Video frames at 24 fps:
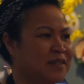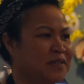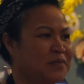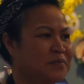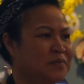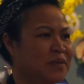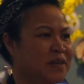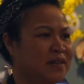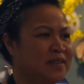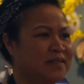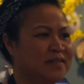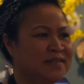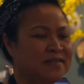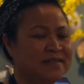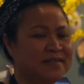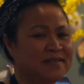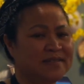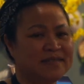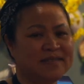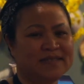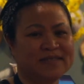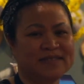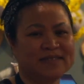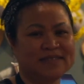But
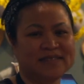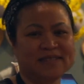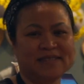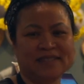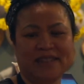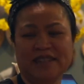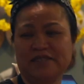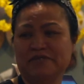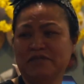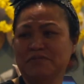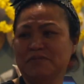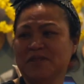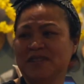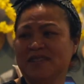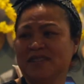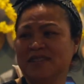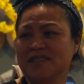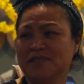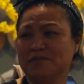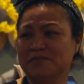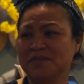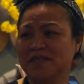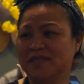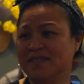even my
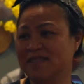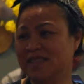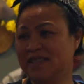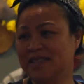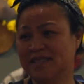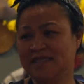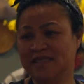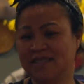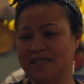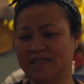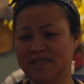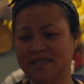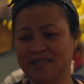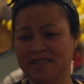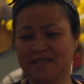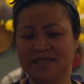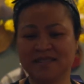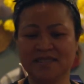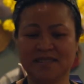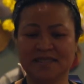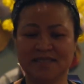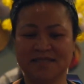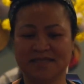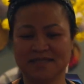husband, like, he
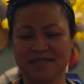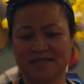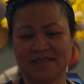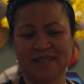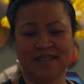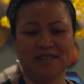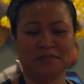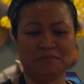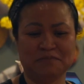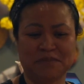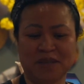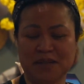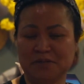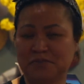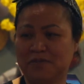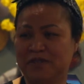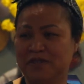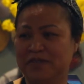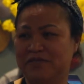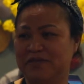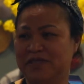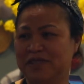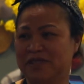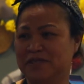doesn't like my
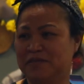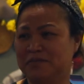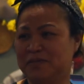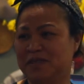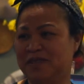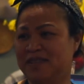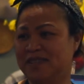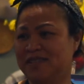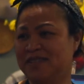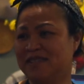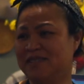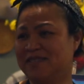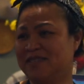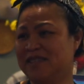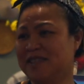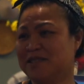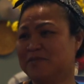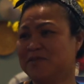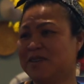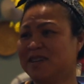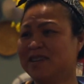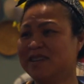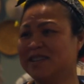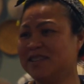preference, so that's
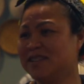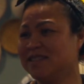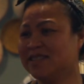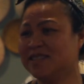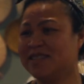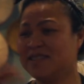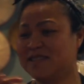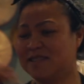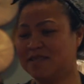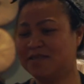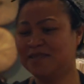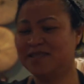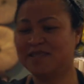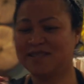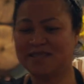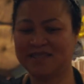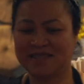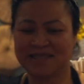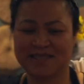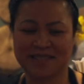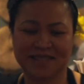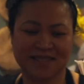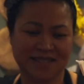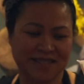why he's not out here.
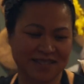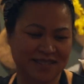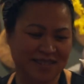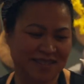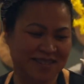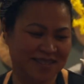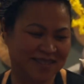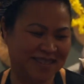He's in there.